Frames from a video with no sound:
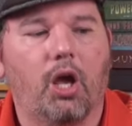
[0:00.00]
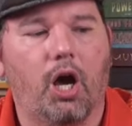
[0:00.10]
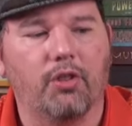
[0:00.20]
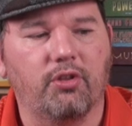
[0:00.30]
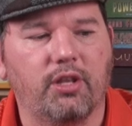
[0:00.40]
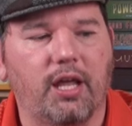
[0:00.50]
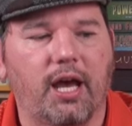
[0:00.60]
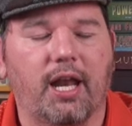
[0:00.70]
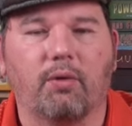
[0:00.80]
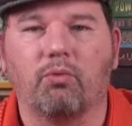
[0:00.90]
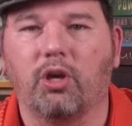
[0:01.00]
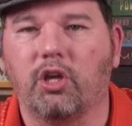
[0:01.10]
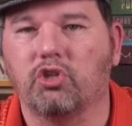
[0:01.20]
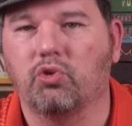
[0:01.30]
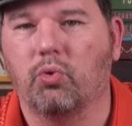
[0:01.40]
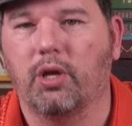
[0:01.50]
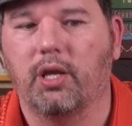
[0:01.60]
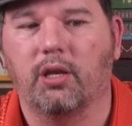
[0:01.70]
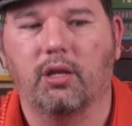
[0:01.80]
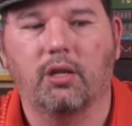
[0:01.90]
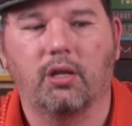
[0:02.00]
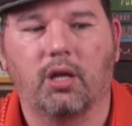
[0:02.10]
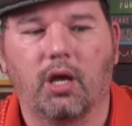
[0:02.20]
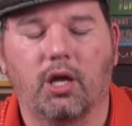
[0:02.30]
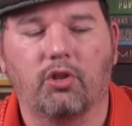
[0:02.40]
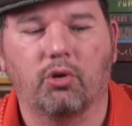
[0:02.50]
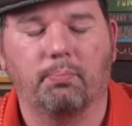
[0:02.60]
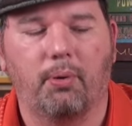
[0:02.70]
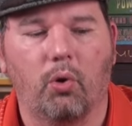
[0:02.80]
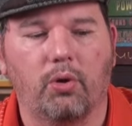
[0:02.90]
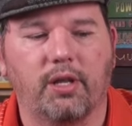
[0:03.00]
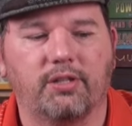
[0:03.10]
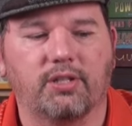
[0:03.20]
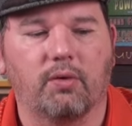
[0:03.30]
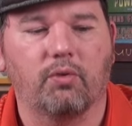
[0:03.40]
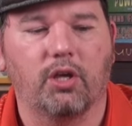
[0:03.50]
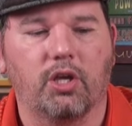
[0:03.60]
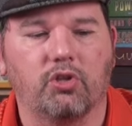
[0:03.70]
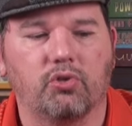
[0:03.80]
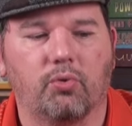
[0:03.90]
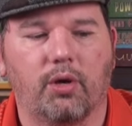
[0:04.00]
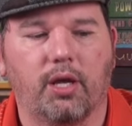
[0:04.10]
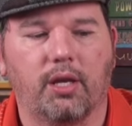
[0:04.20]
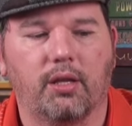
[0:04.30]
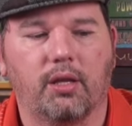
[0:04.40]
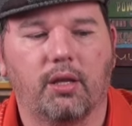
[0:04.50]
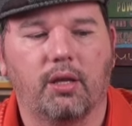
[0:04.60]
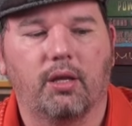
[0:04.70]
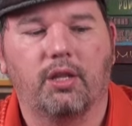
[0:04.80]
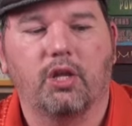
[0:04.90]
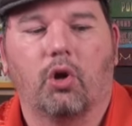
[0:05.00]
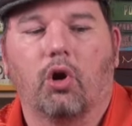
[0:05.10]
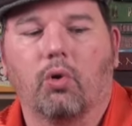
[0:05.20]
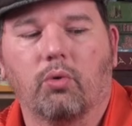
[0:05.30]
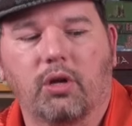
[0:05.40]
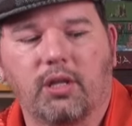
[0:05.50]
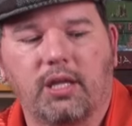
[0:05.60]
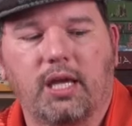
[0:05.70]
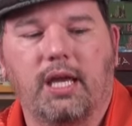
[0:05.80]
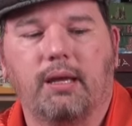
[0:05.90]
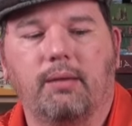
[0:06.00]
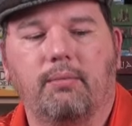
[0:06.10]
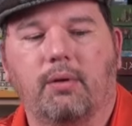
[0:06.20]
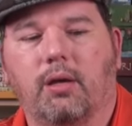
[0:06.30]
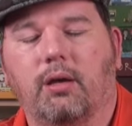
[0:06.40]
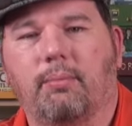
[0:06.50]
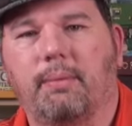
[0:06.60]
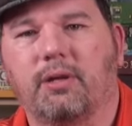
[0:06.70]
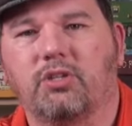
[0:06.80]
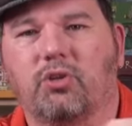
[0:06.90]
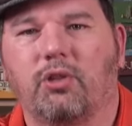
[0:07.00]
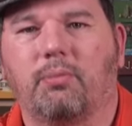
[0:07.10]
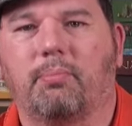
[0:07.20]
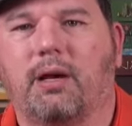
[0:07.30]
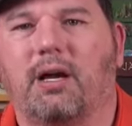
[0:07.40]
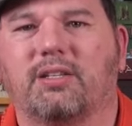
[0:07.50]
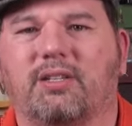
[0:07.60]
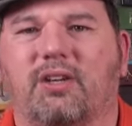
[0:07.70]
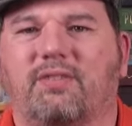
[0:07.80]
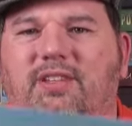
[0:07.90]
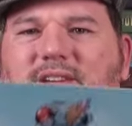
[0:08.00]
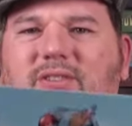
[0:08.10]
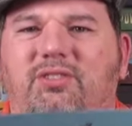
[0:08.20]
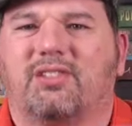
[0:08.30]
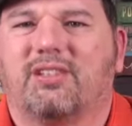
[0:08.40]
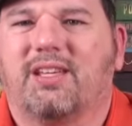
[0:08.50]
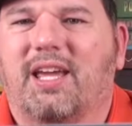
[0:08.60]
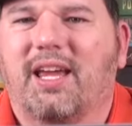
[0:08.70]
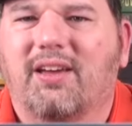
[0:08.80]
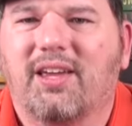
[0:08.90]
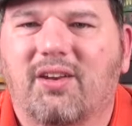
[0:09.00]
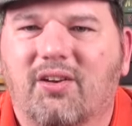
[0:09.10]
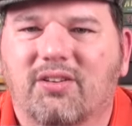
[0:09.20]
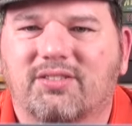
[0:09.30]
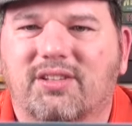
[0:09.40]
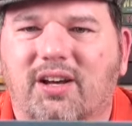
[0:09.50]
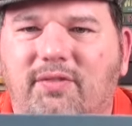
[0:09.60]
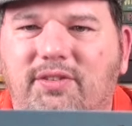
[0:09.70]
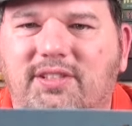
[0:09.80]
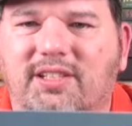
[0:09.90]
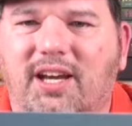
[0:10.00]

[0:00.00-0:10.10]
Other than that, I really enjoyed uh, the components. I really enjoyed the artwork in the game. Uh, maybe I can show you the box here. It's like little silly alien art stuff, which is